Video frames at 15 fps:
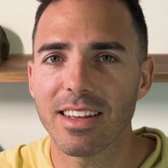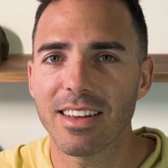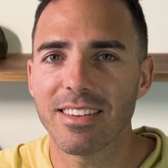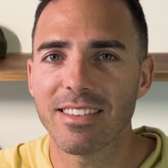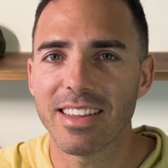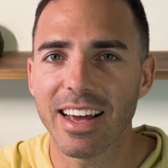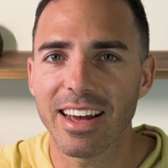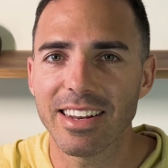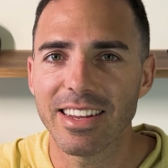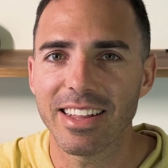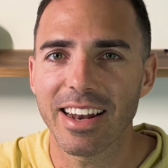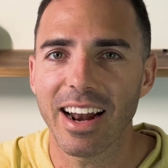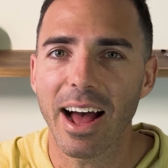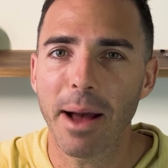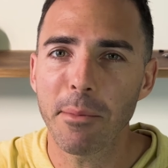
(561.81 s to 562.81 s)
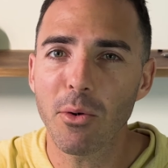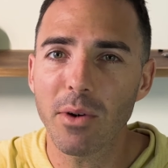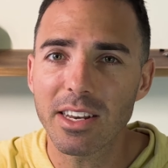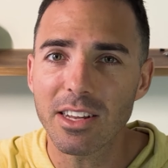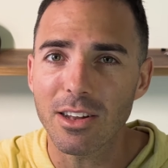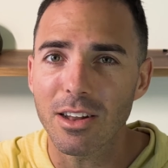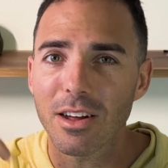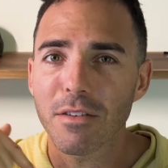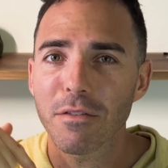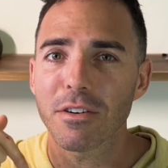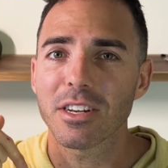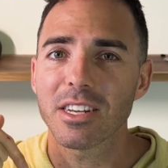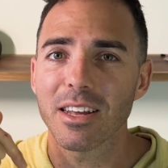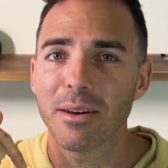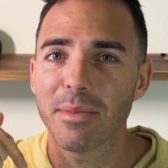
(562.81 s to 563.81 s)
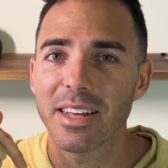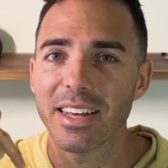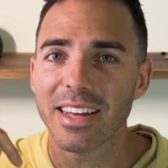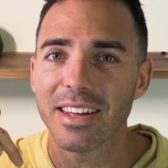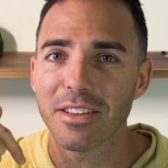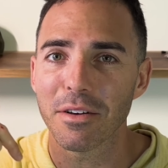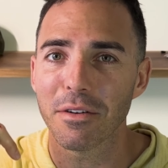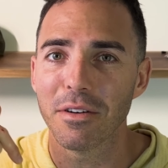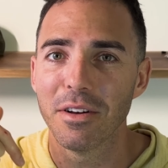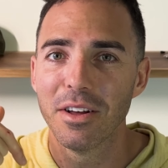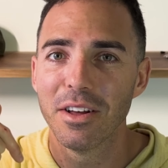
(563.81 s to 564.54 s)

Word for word: is the idea that I'm going to look for somebody to